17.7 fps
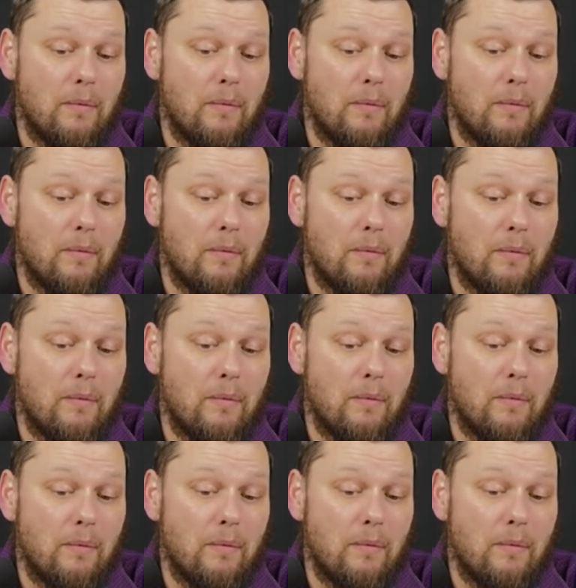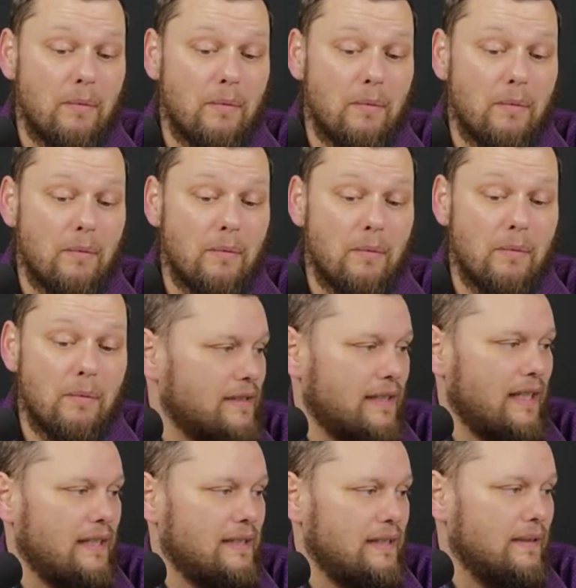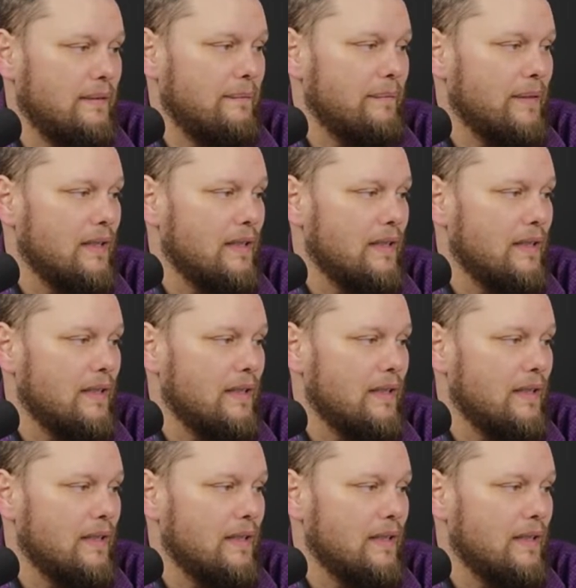I'm not closed off to the idea.